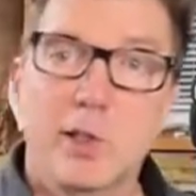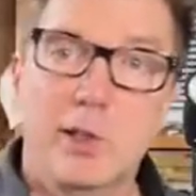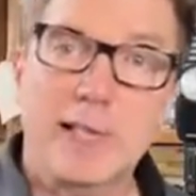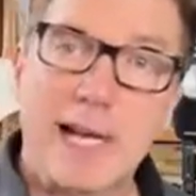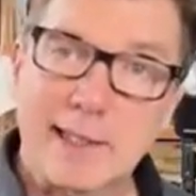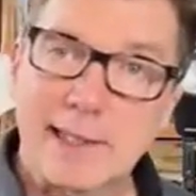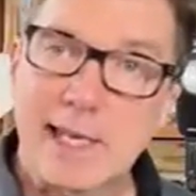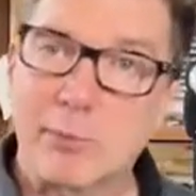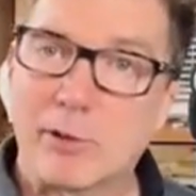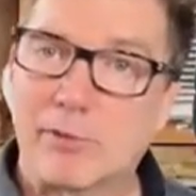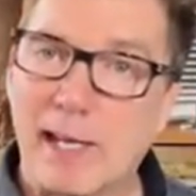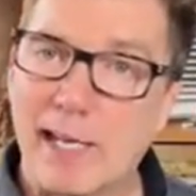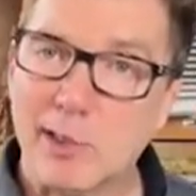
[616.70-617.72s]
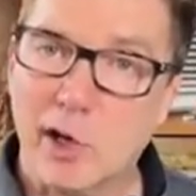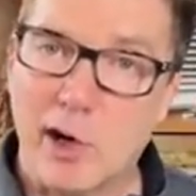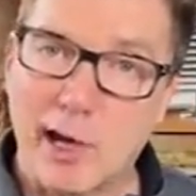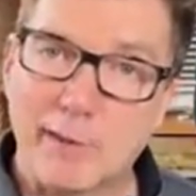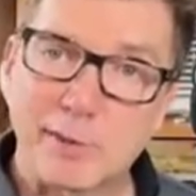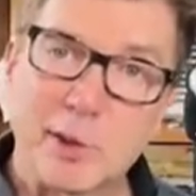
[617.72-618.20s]
Turn the on-camera flash
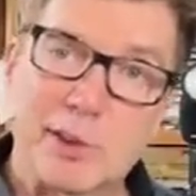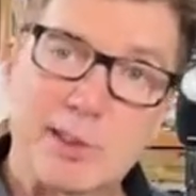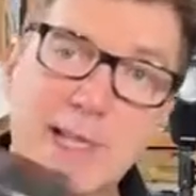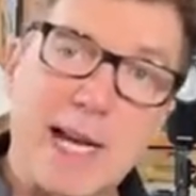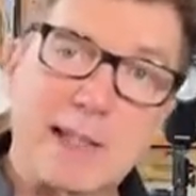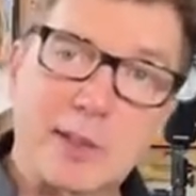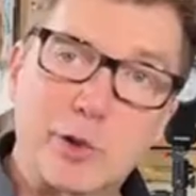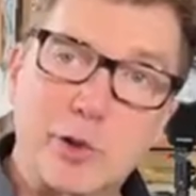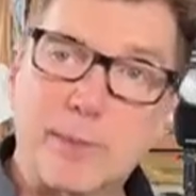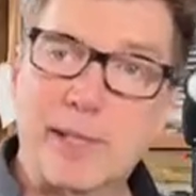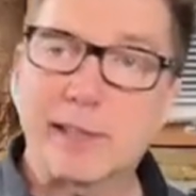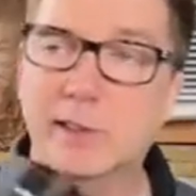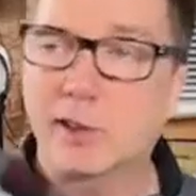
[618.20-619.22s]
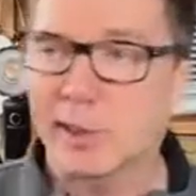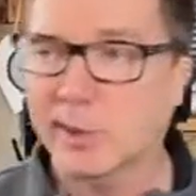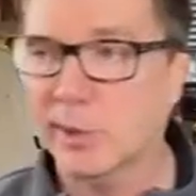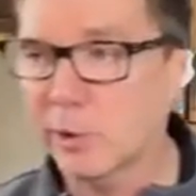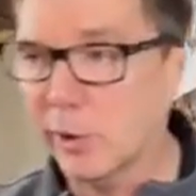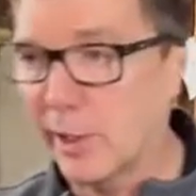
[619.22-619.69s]
off so it's not contributing,
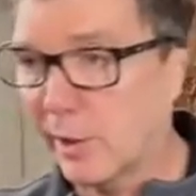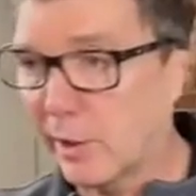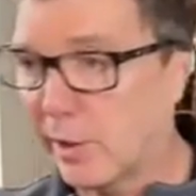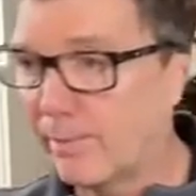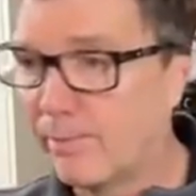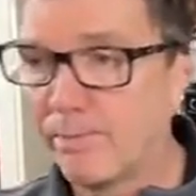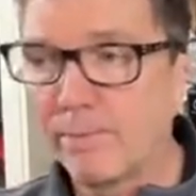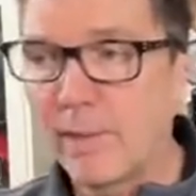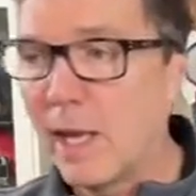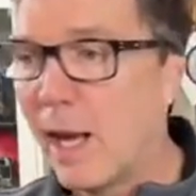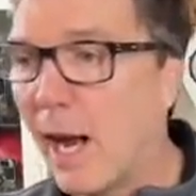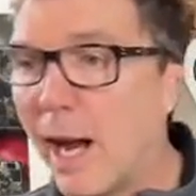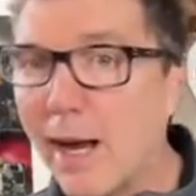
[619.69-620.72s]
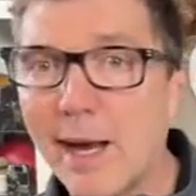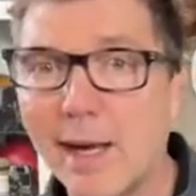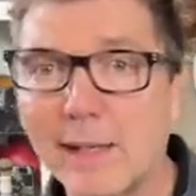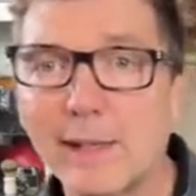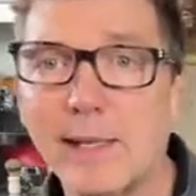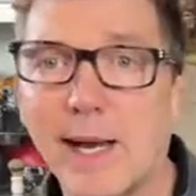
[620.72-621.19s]
just a trigger,
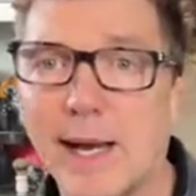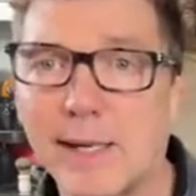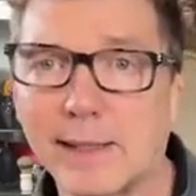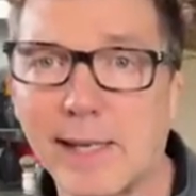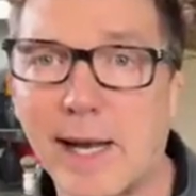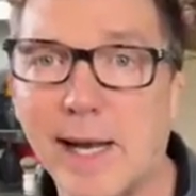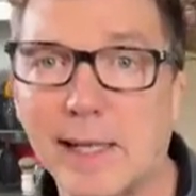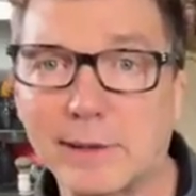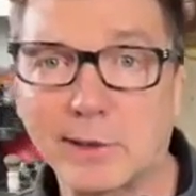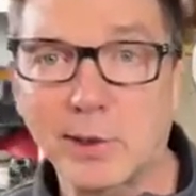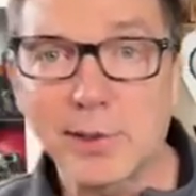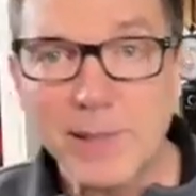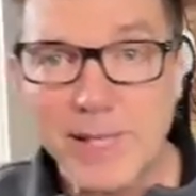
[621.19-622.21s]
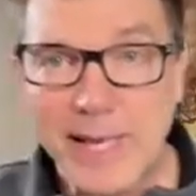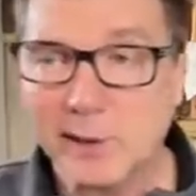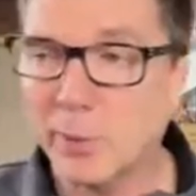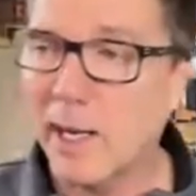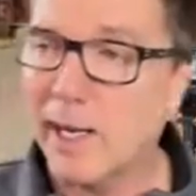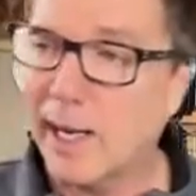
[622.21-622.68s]
on and on and on. So
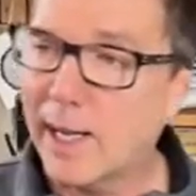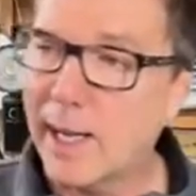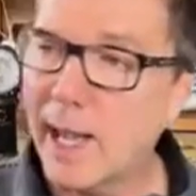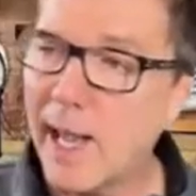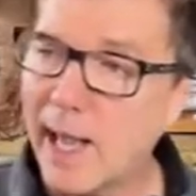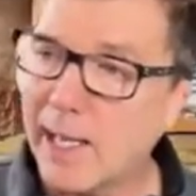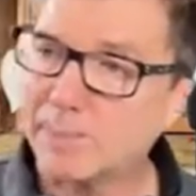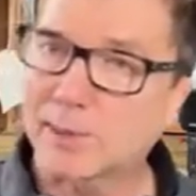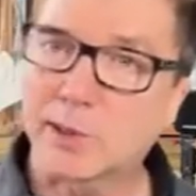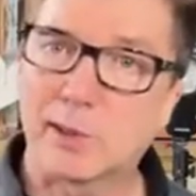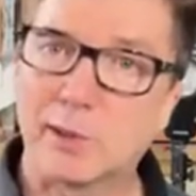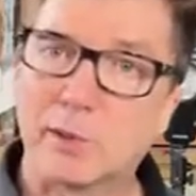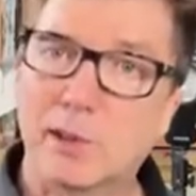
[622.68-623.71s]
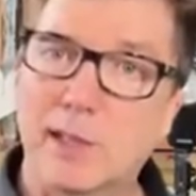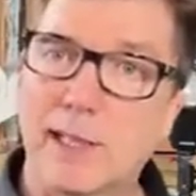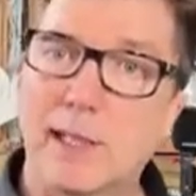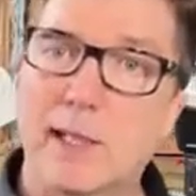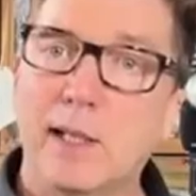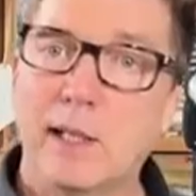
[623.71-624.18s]
that's why I
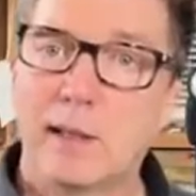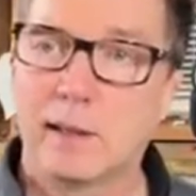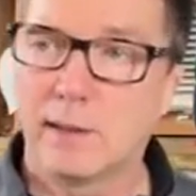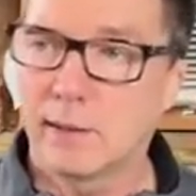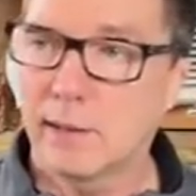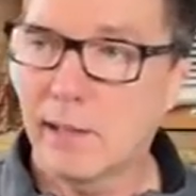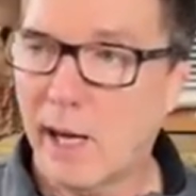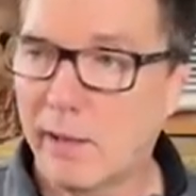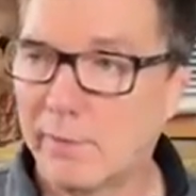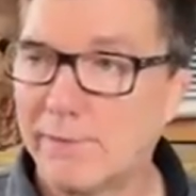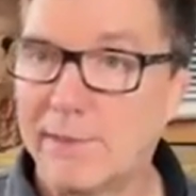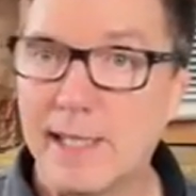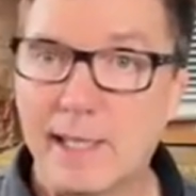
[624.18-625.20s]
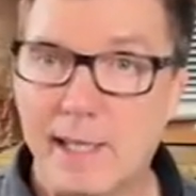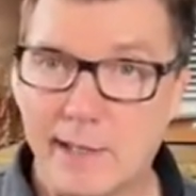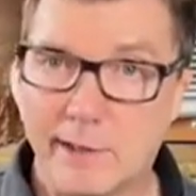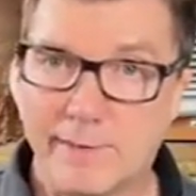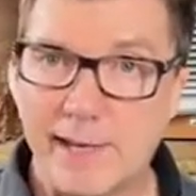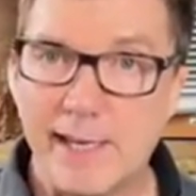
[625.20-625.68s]
absolutely love the
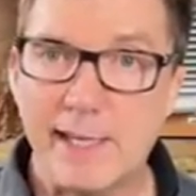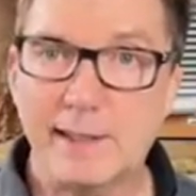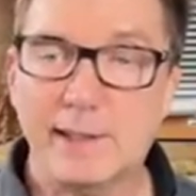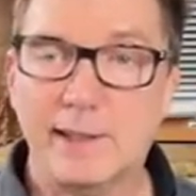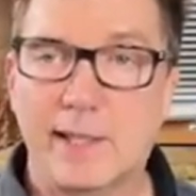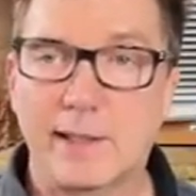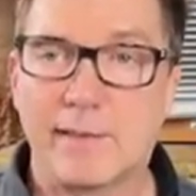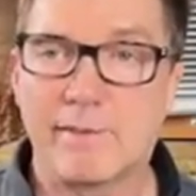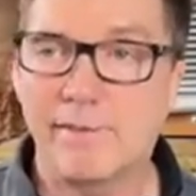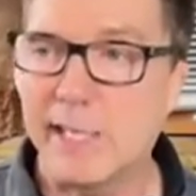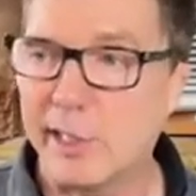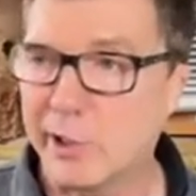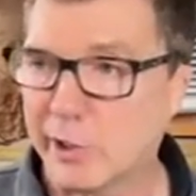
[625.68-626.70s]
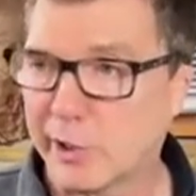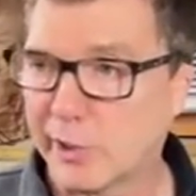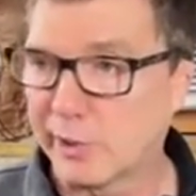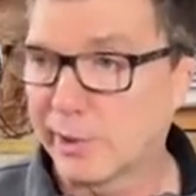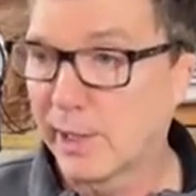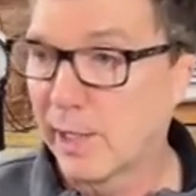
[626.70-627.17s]
interface and the
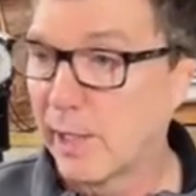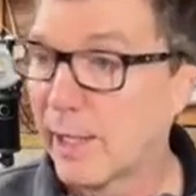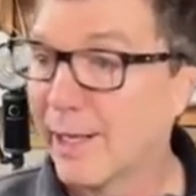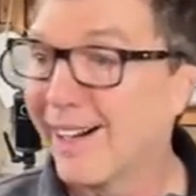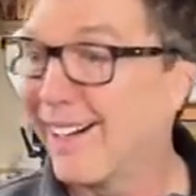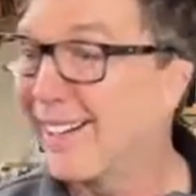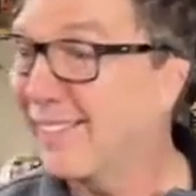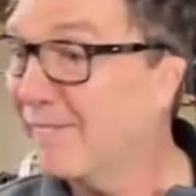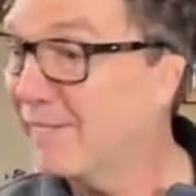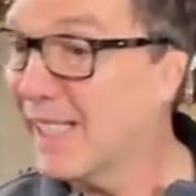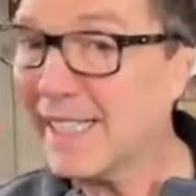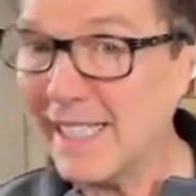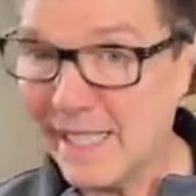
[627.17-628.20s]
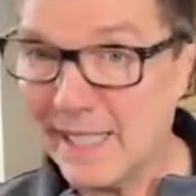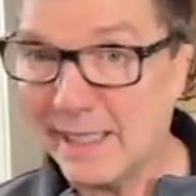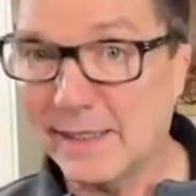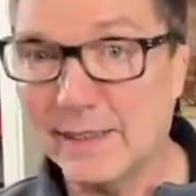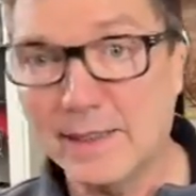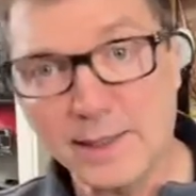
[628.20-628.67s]
features of the
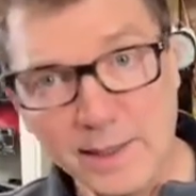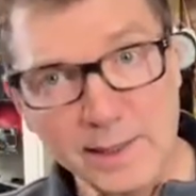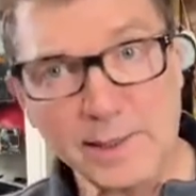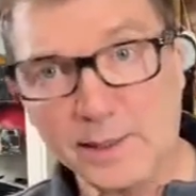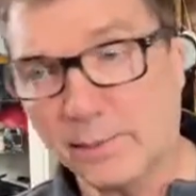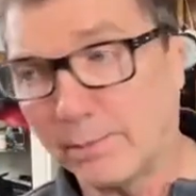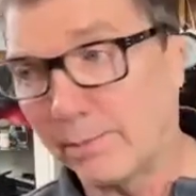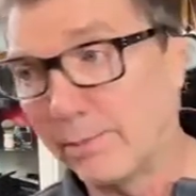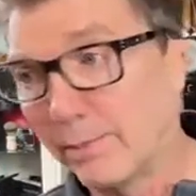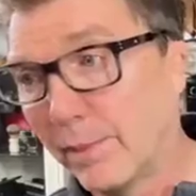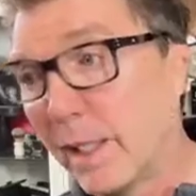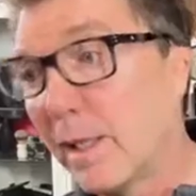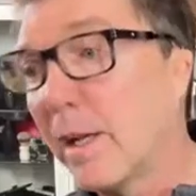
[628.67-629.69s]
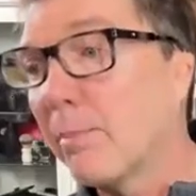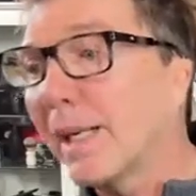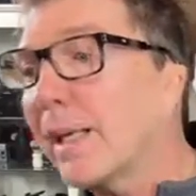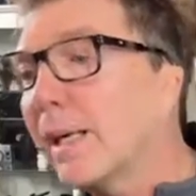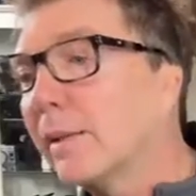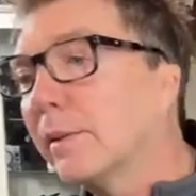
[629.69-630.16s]
Canon system.
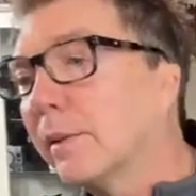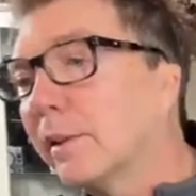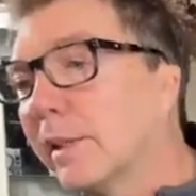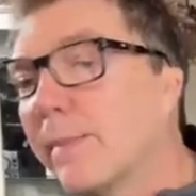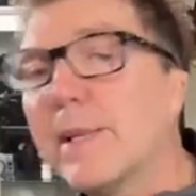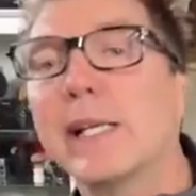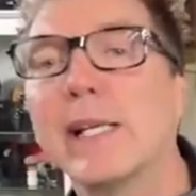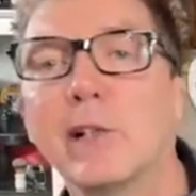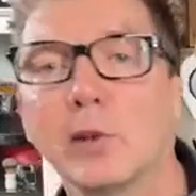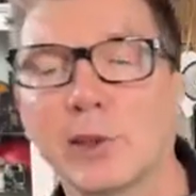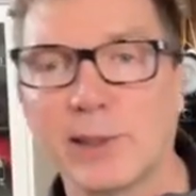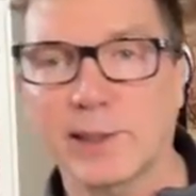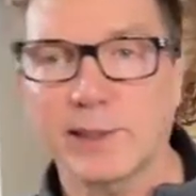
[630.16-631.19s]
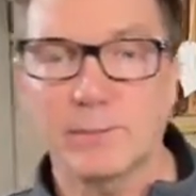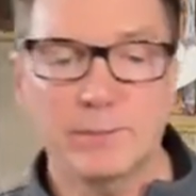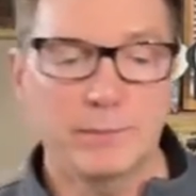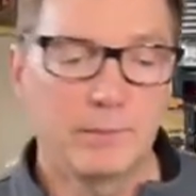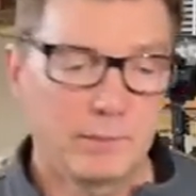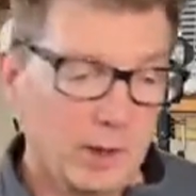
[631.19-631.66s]
But again, give me an
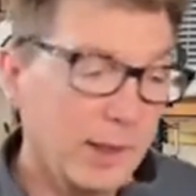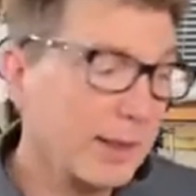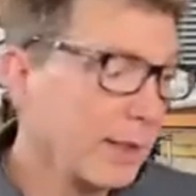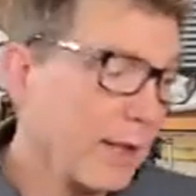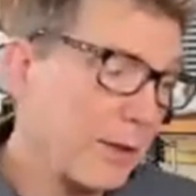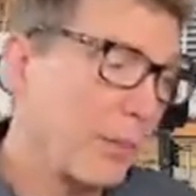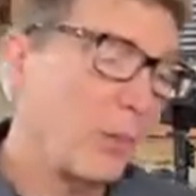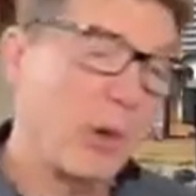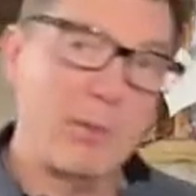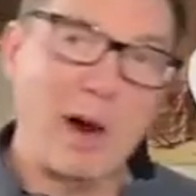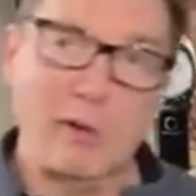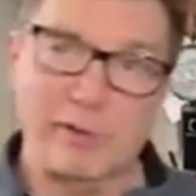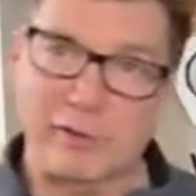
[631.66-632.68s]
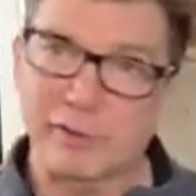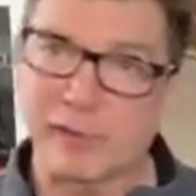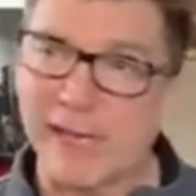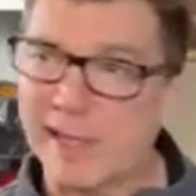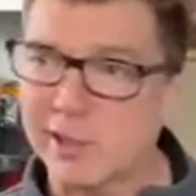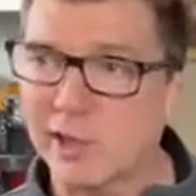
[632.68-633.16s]
ecosystem, like another more powerful
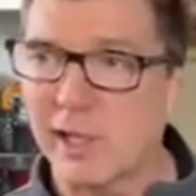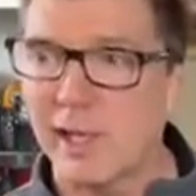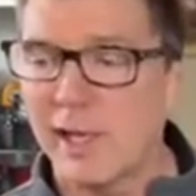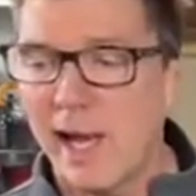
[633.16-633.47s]
flash.